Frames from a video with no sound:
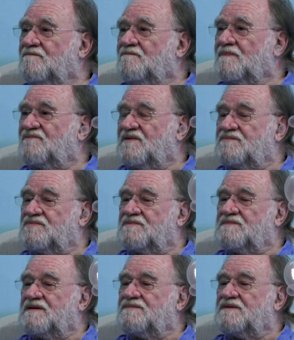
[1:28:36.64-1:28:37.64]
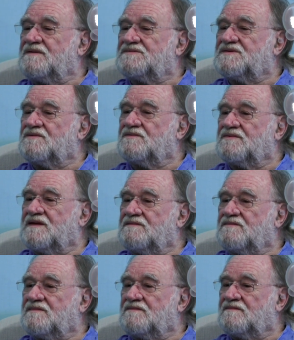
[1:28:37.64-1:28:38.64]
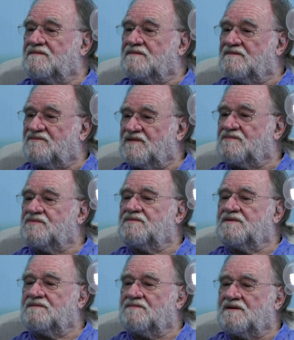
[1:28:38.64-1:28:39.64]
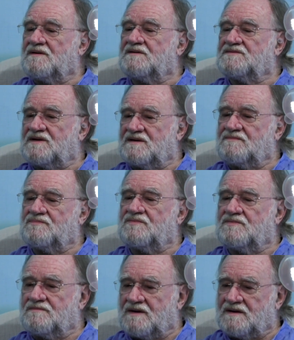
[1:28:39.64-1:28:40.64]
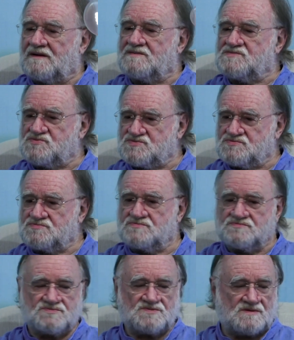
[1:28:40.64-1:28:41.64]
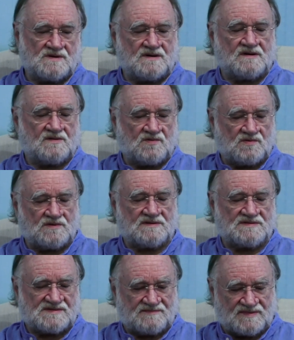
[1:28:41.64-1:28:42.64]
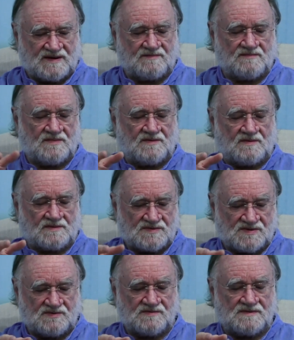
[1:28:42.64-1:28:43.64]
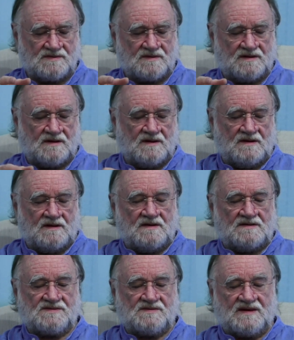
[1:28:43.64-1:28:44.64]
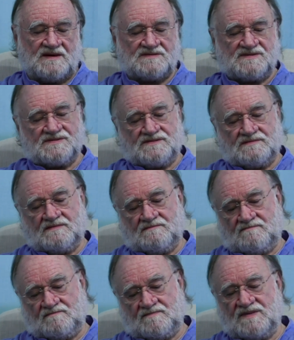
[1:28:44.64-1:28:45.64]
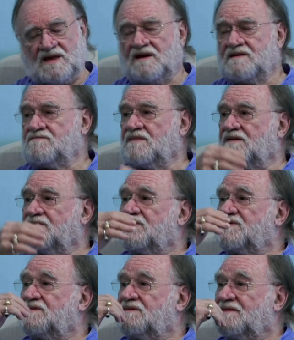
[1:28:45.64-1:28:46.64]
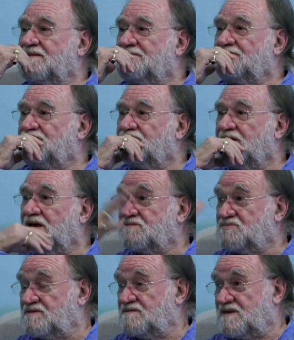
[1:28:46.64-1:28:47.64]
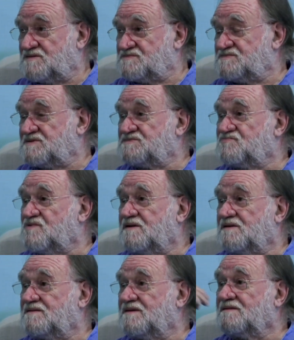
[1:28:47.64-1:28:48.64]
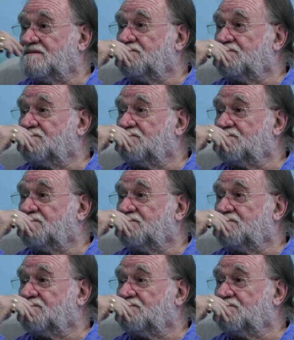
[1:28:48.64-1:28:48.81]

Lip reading: February, maybe. So then February, March, April, May, June, July, August, September, October. So that's 9 months. Actually, that's just right, yeah?